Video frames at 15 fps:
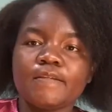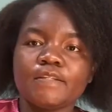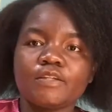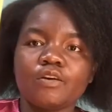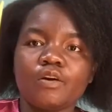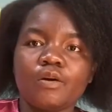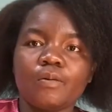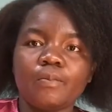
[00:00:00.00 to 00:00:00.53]

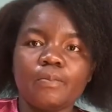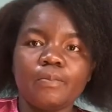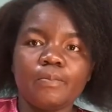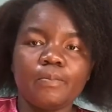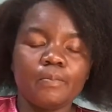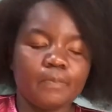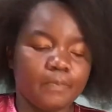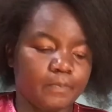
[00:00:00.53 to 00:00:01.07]
comb.
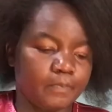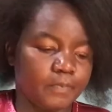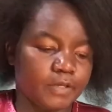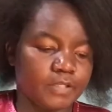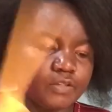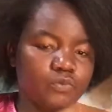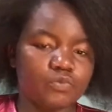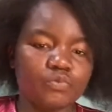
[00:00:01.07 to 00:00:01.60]

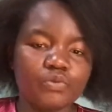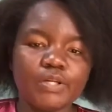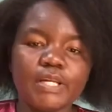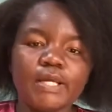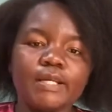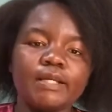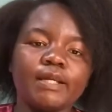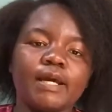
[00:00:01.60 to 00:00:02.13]
It's
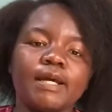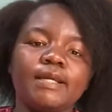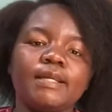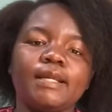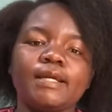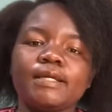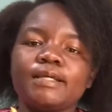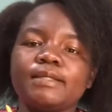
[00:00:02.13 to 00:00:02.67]
wooden. I
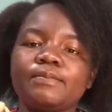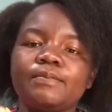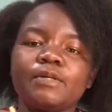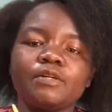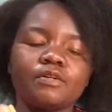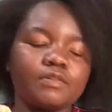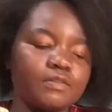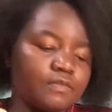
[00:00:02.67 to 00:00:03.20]
like it
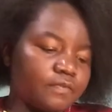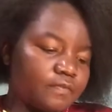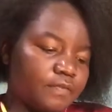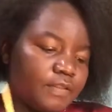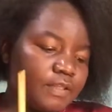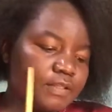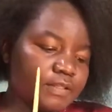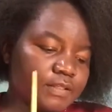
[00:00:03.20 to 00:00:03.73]
because of
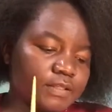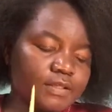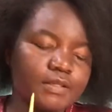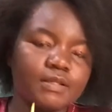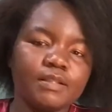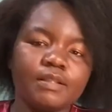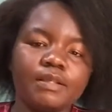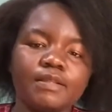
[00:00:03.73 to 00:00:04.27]
this,
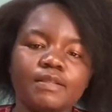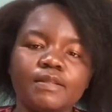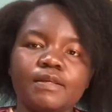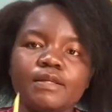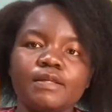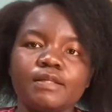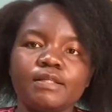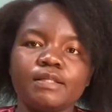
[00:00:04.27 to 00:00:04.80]
the
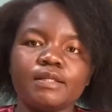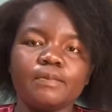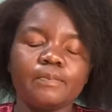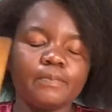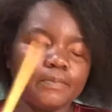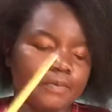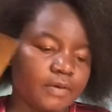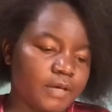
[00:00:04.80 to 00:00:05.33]
thin tip.
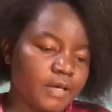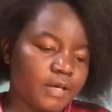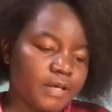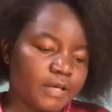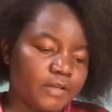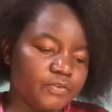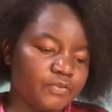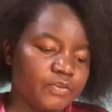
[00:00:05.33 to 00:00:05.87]

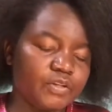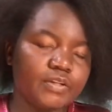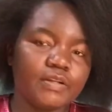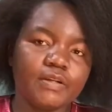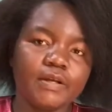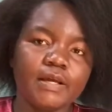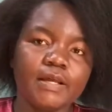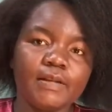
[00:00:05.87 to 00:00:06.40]
It will
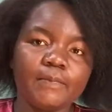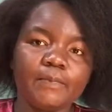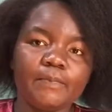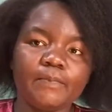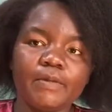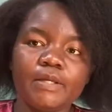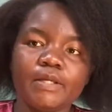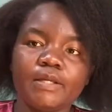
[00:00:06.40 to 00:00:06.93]
help
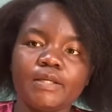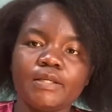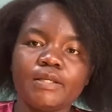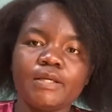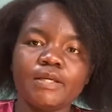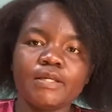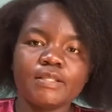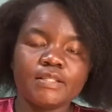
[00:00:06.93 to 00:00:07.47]
me
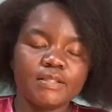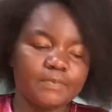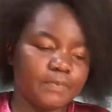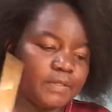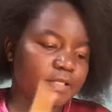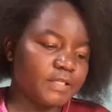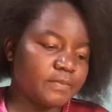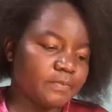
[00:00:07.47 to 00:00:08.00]

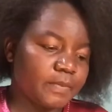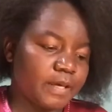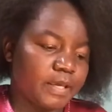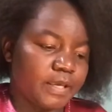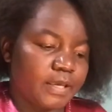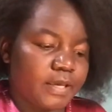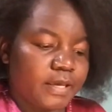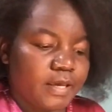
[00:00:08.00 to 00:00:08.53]
split my
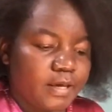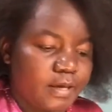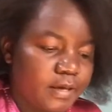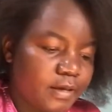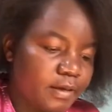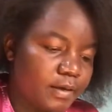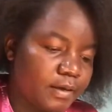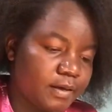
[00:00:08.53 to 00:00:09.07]

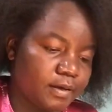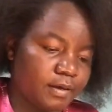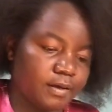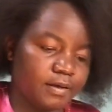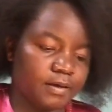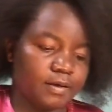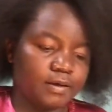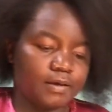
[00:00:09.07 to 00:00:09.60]
hair
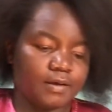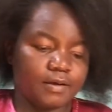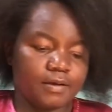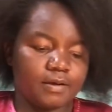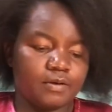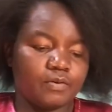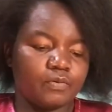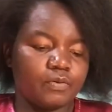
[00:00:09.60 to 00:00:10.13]

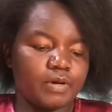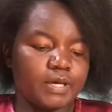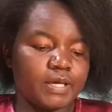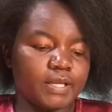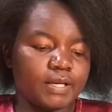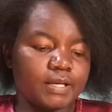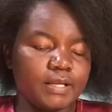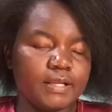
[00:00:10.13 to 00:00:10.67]

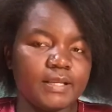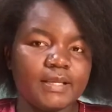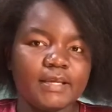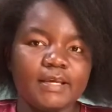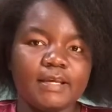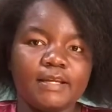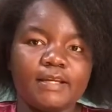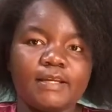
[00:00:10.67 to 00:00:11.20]
well,
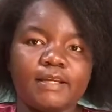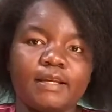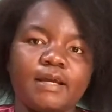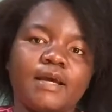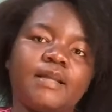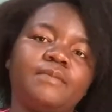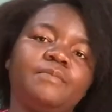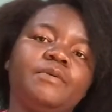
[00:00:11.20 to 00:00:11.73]
and
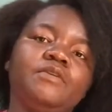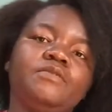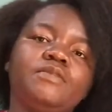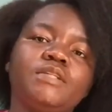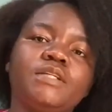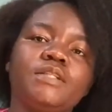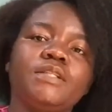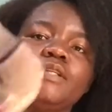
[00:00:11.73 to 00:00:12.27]
I'll be
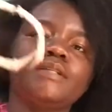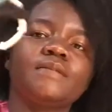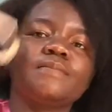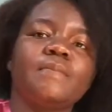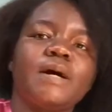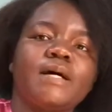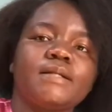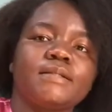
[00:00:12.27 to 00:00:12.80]
using these
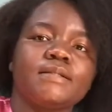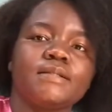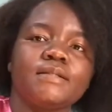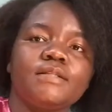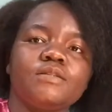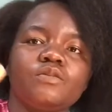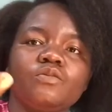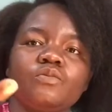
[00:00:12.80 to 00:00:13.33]
bands,
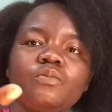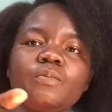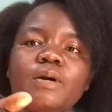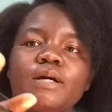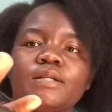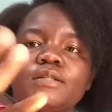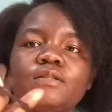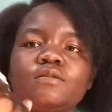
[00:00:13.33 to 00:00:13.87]
these two
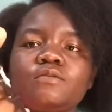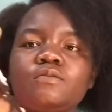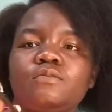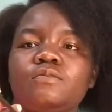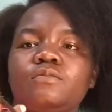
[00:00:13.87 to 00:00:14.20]
bands, to